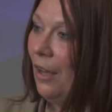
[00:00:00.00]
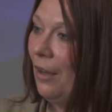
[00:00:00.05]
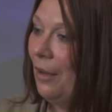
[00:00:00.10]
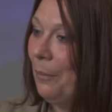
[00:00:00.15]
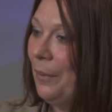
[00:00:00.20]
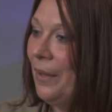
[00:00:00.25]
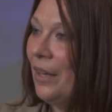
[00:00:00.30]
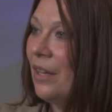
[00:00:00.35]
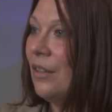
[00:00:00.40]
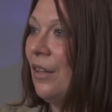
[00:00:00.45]
a
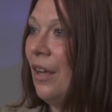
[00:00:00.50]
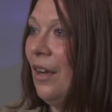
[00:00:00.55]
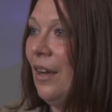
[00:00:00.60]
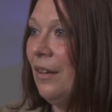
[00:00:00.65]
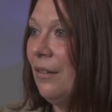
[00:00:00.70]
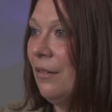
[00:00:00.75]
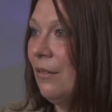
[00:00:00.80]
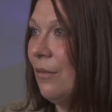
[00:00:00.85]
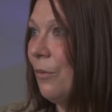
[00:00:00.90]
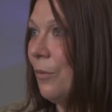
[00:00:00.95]
PICC
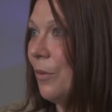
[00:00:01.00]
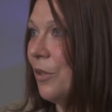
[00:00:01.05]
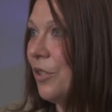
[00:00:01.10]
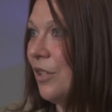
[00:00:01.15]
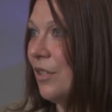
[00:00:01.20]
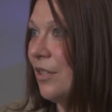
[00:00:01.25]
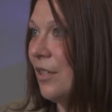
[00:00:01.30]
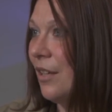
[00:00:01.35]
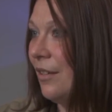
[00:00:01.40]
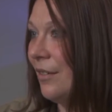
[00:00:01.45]
line,
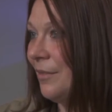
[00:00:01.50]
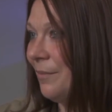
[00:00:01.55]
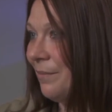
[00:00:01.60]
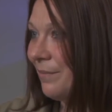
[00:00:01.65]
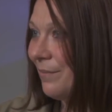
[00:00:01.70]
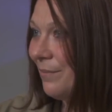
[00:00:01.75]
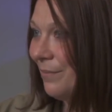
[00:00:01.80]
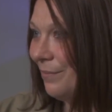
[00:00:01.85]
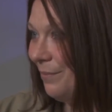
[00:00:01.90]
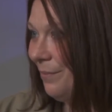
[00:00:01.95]
which is an
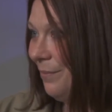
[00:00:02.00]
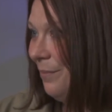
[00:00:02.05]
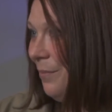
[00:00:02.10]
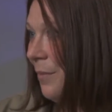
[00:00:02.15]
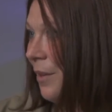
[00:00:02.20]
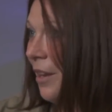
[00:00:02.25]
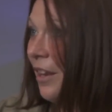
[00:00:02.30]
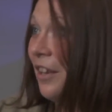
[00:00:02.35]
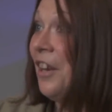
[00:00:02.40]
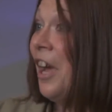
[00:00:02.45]

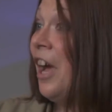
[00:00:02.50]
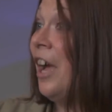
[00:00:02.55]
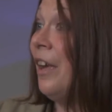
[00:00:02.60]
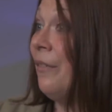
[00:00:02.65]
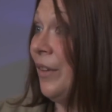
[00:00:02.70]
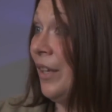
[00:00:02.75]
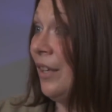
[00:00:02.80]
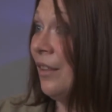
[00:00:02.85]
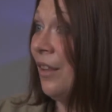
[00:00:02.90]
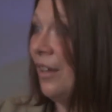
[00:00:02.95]

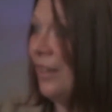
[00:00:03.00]
IV